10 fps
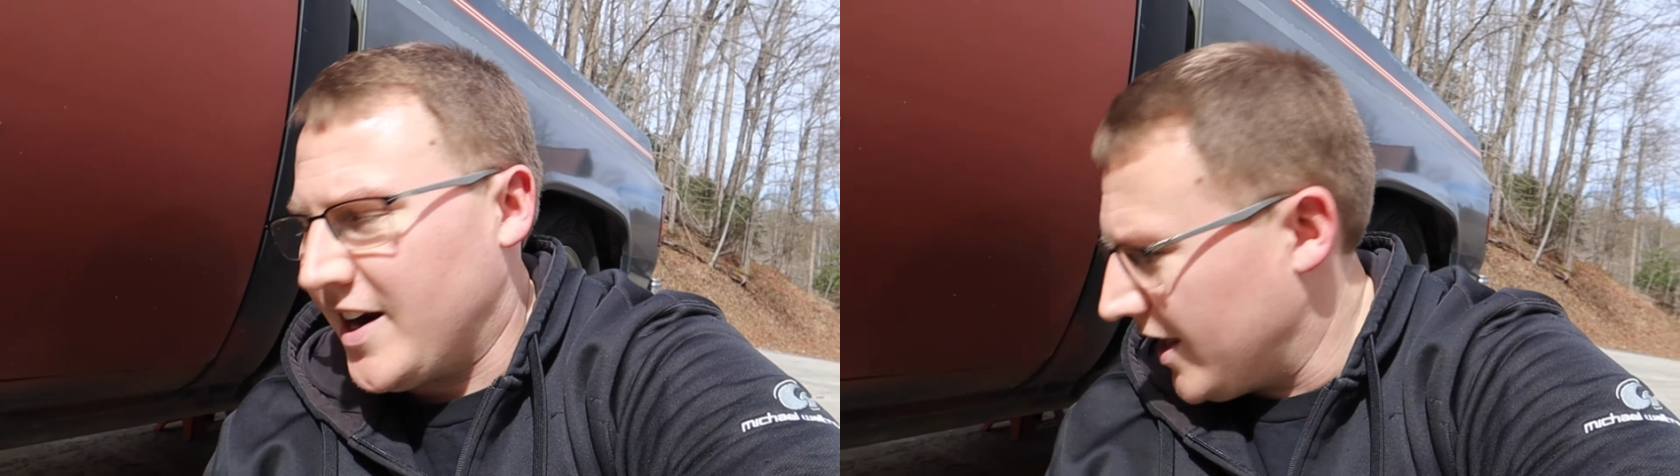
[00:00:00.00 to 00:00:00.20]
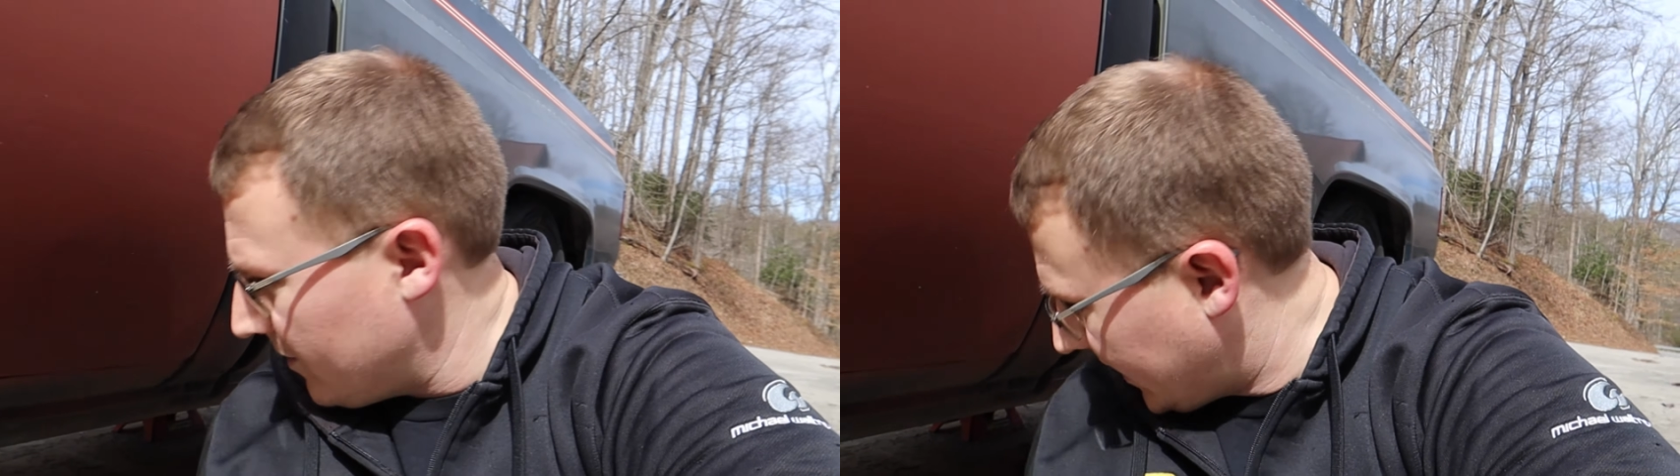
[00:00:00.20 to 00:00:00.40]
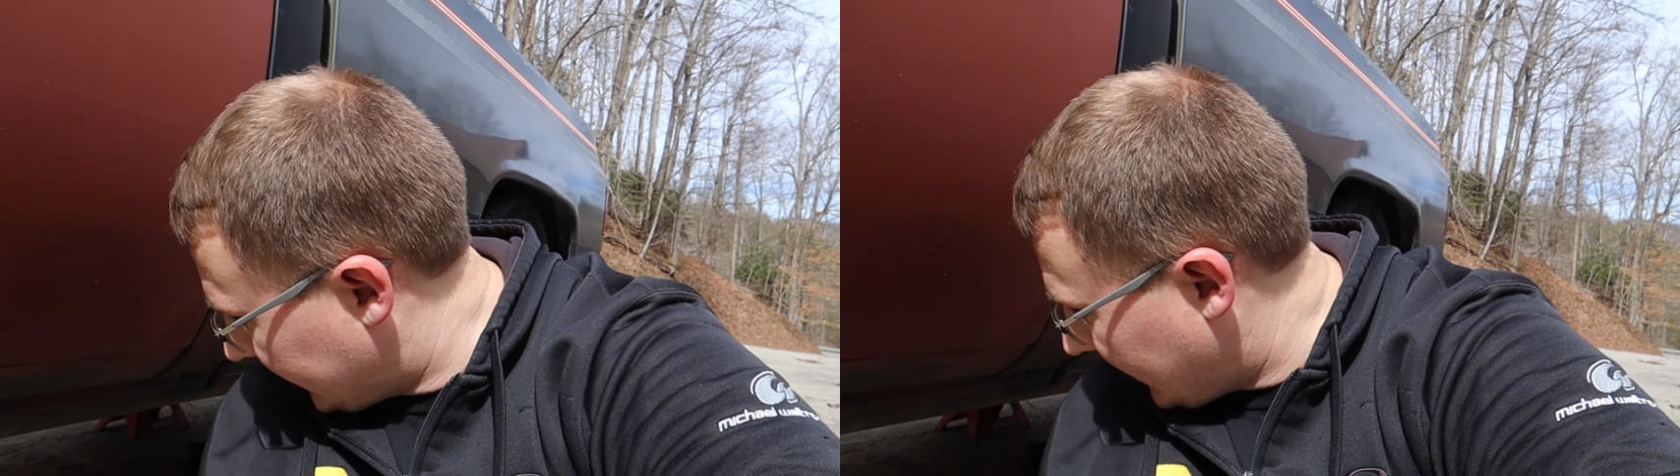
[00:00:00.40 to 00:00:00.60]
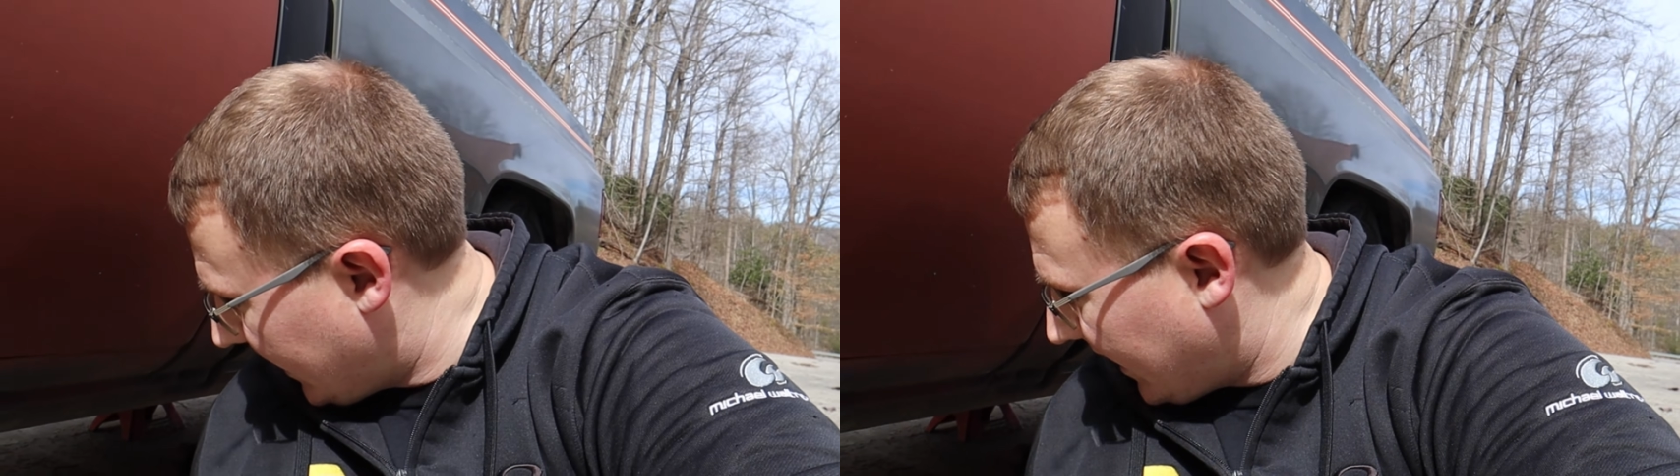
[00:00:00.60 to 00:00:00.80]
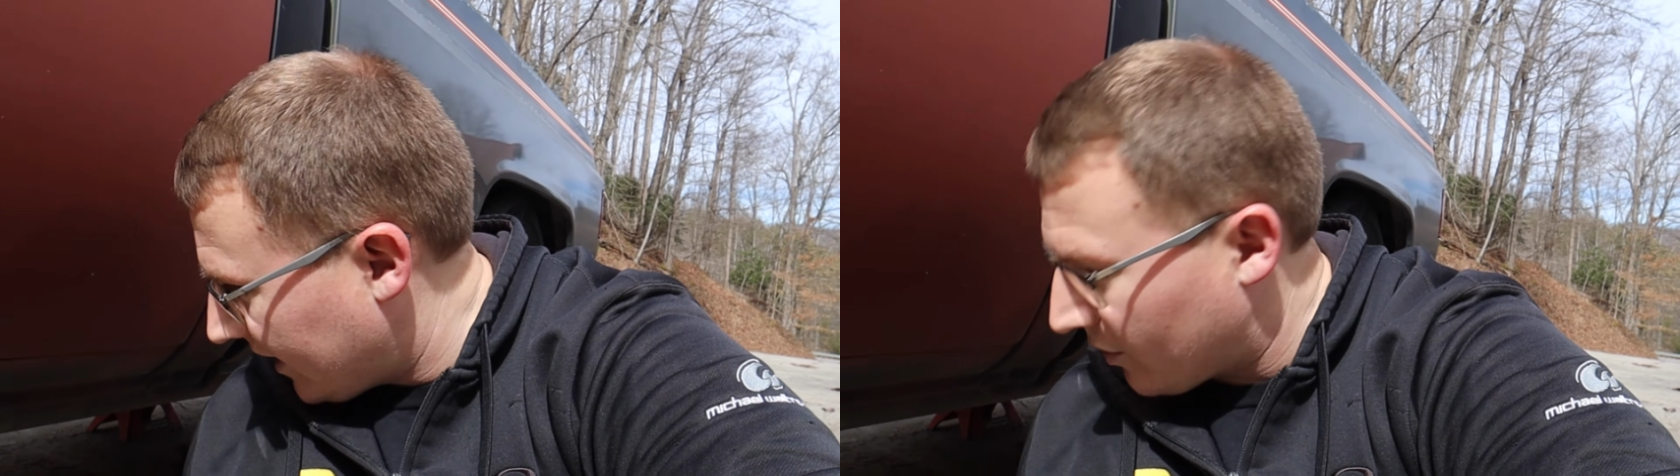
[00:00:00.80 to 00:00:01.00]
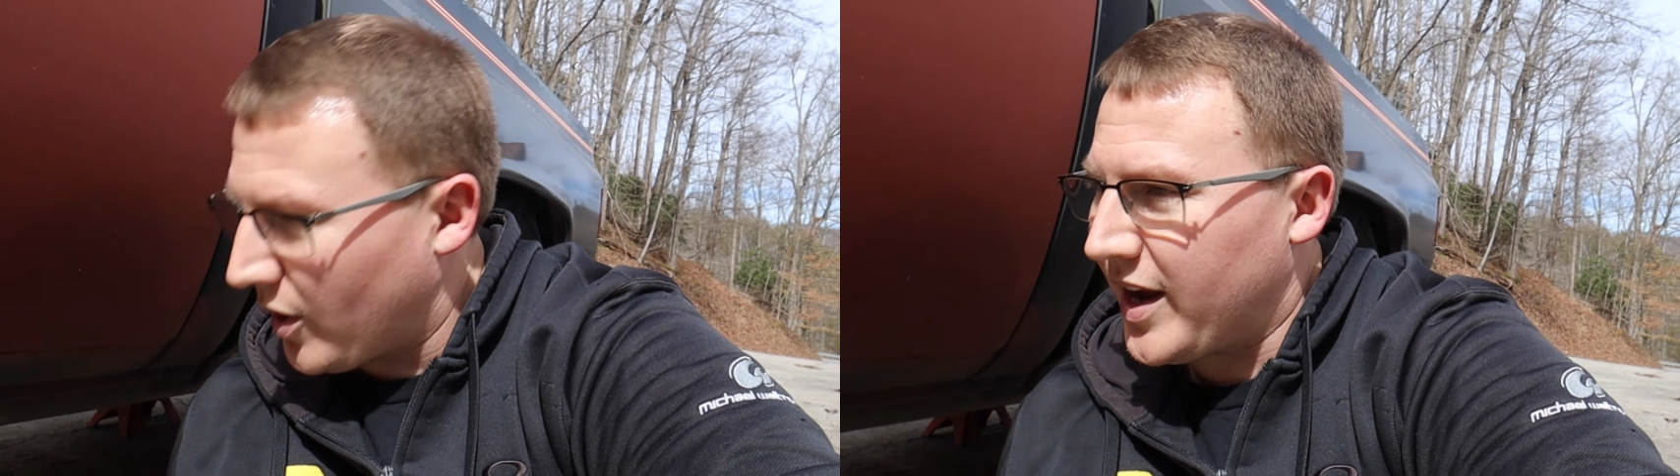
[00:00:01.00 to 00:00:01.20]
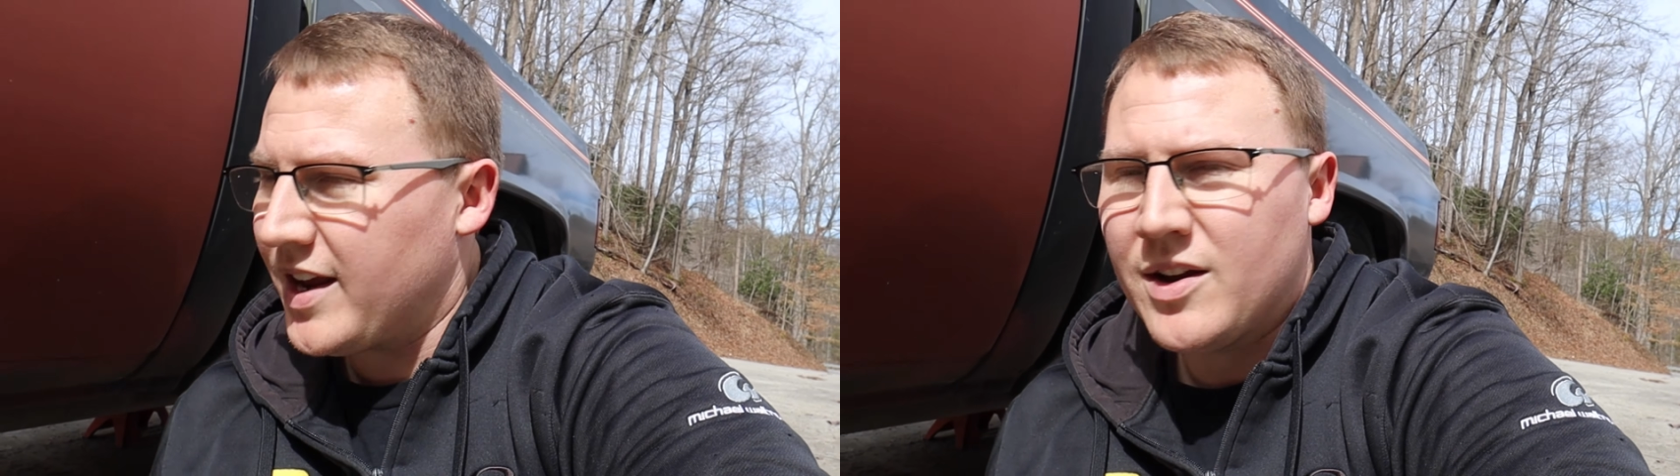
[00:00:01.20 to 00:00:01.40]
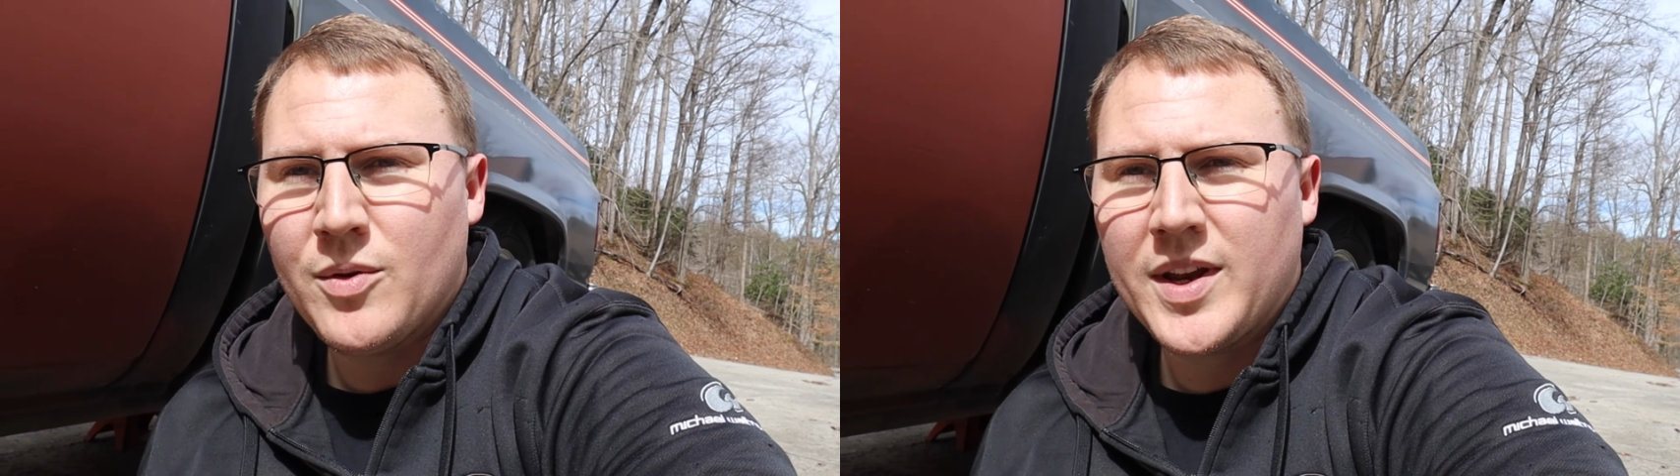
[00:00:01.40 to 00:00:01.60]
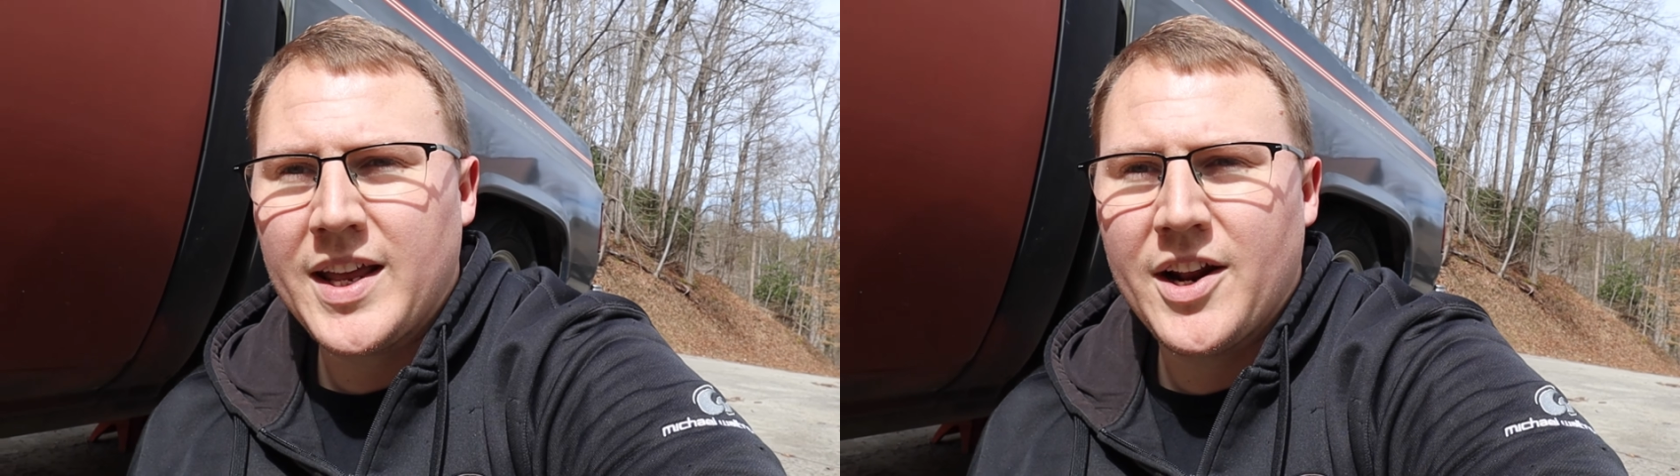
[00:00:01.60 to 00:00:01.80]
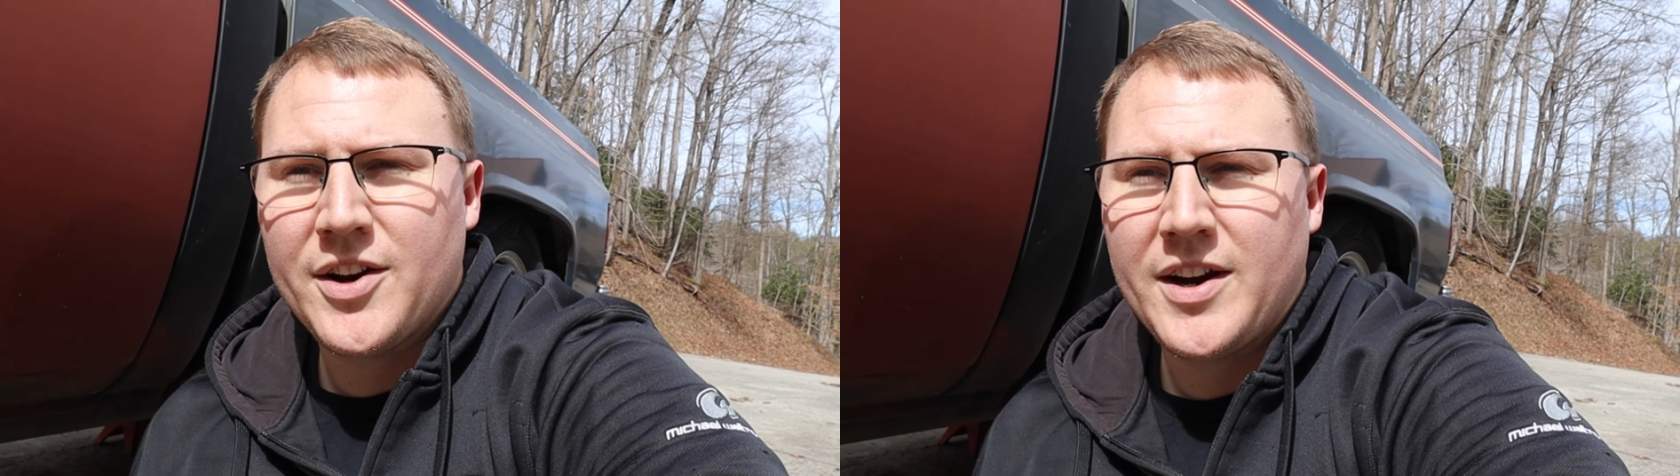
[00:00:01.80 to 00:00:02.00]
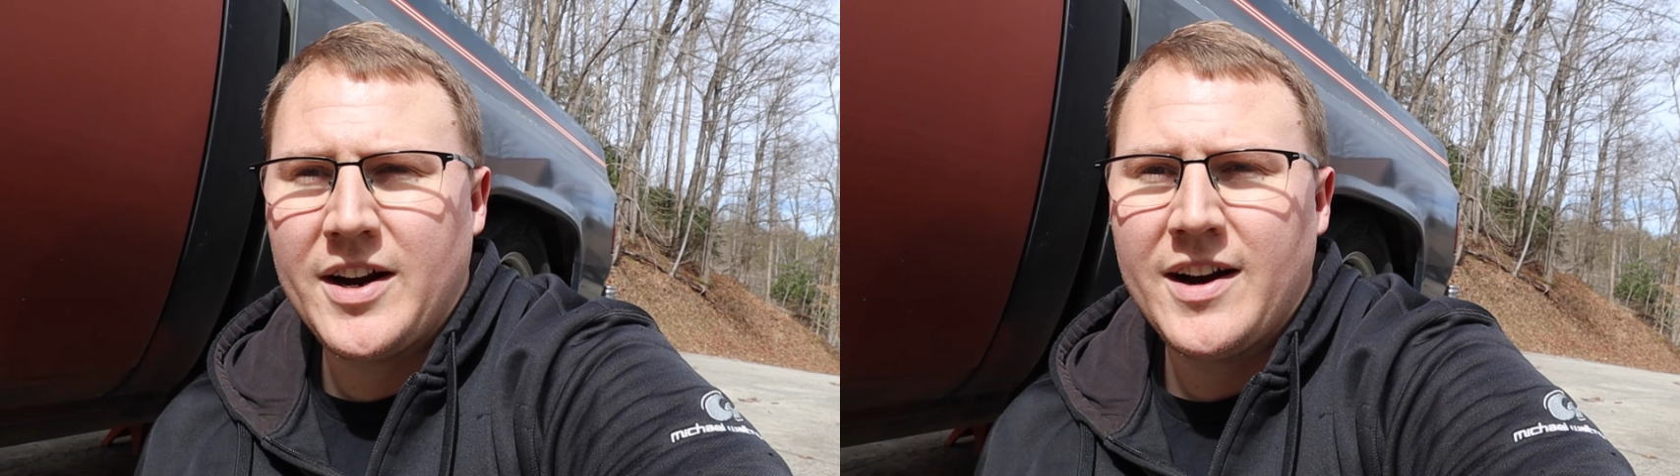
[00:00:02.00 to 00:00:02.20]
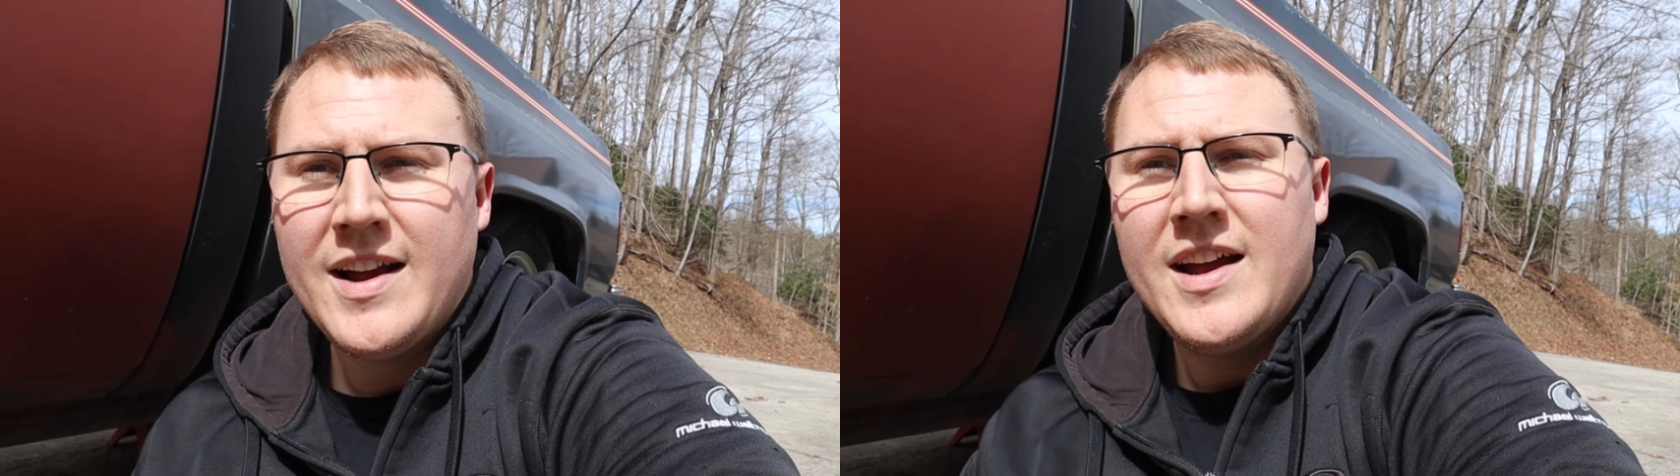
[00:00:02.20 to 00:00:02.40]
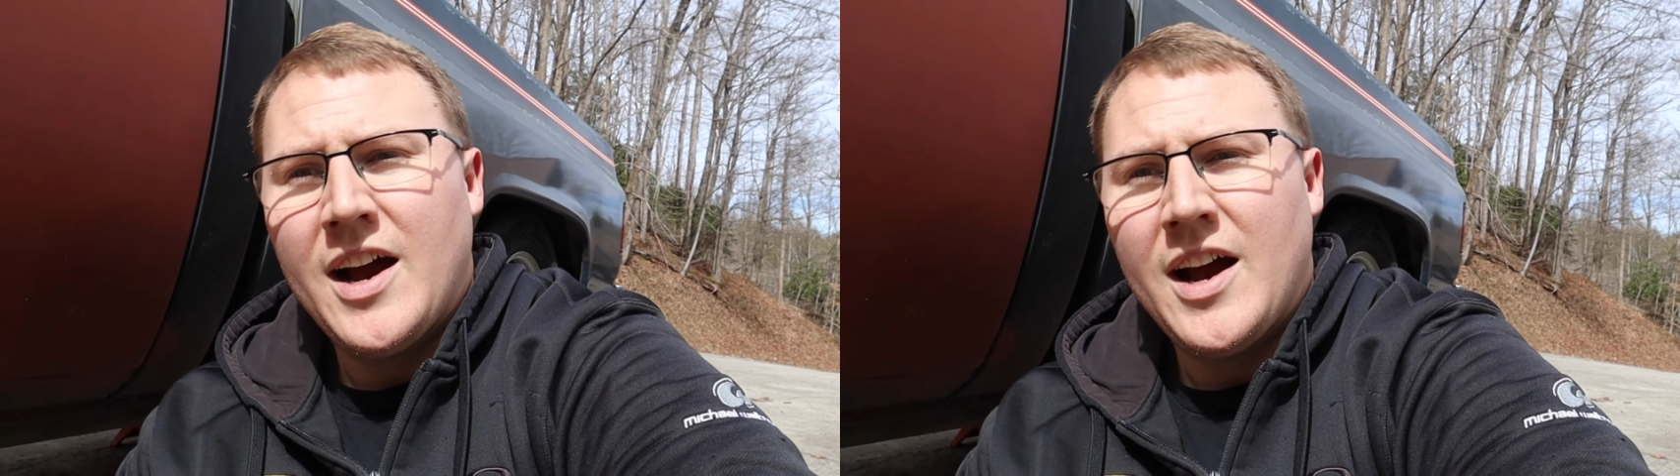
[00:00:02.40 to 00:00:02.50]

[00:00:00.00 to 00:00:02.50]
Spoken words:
now that we got that out of the way, we can get under here.